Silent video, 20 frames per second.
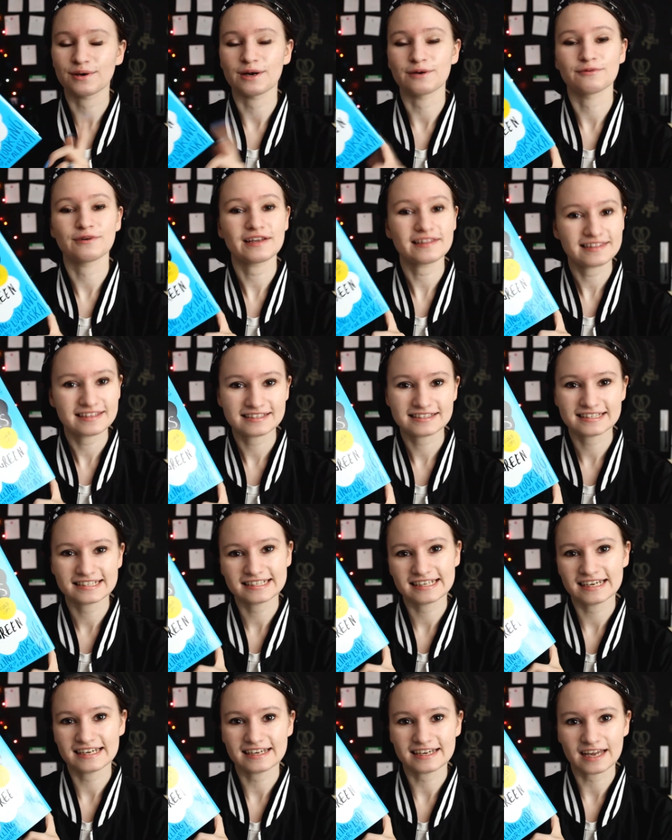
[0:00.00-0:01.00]
I read this the
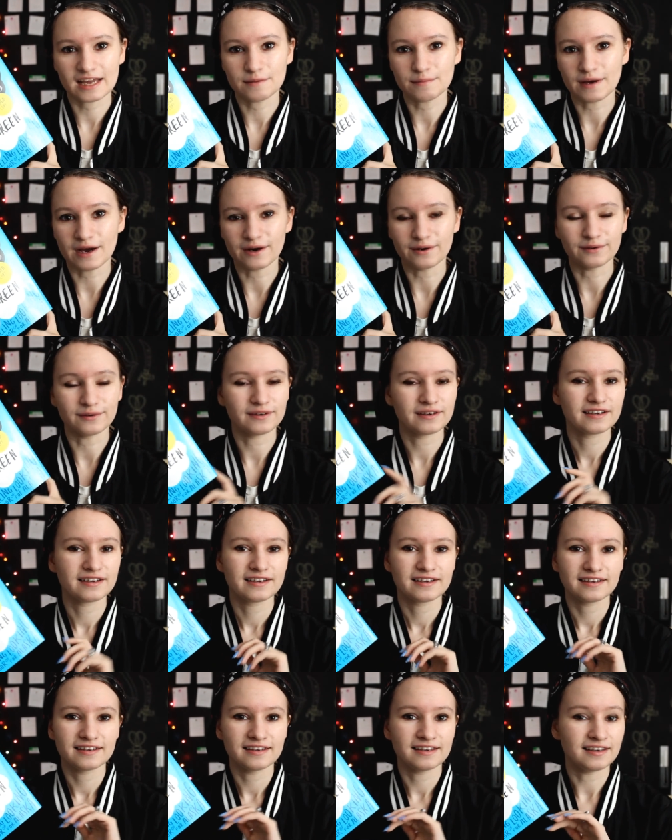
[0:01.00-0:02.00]
day it came out
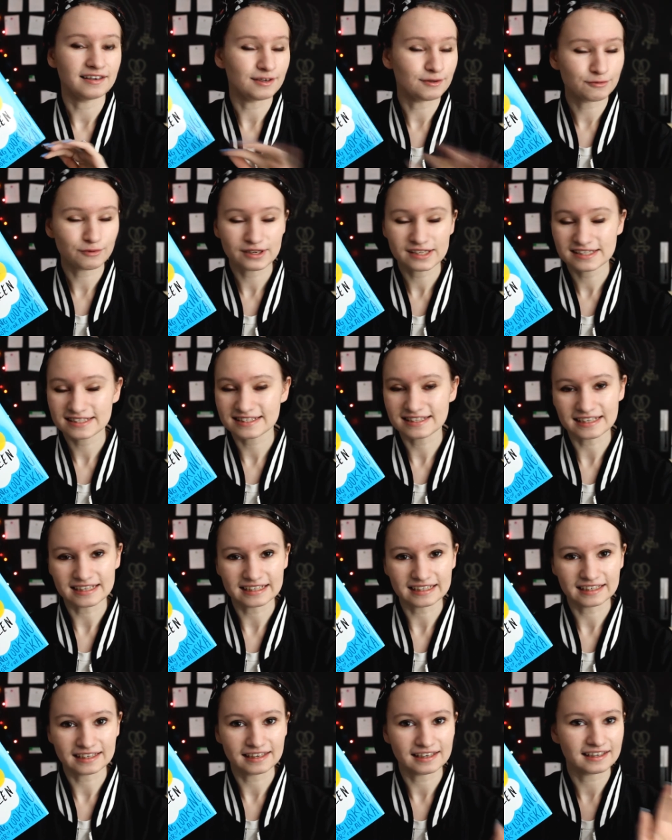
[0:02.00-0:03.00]
in one
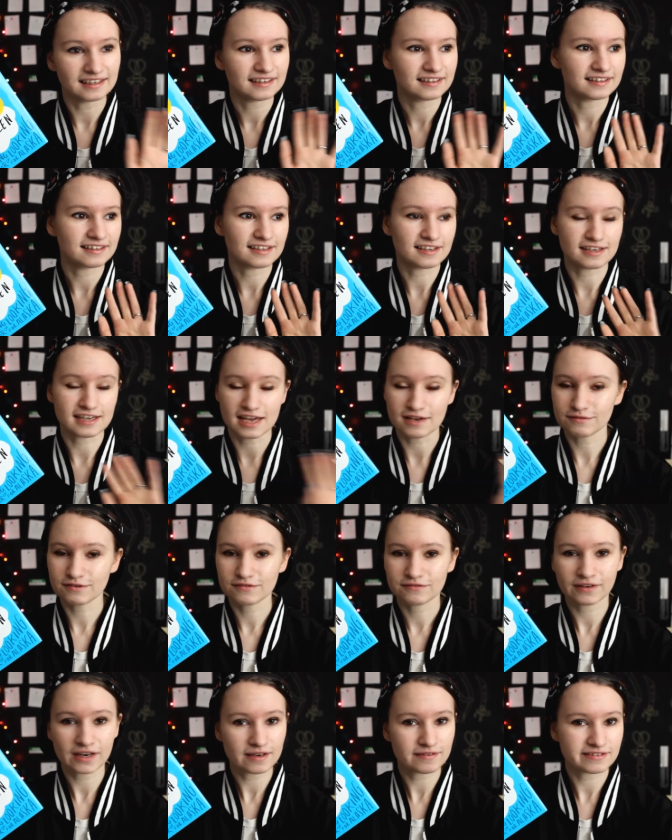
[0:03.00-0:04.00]
sitting, gave
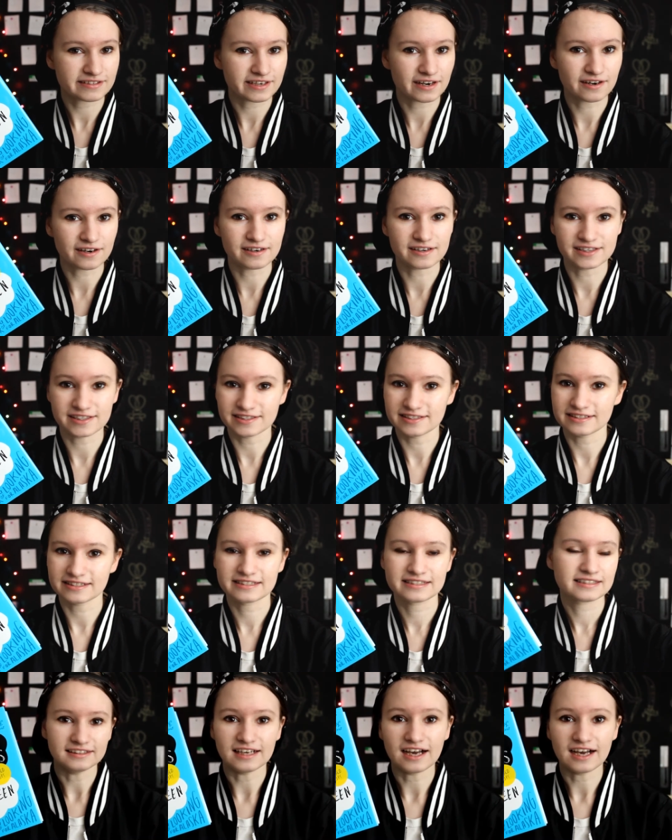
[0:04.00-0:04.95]
it five stars,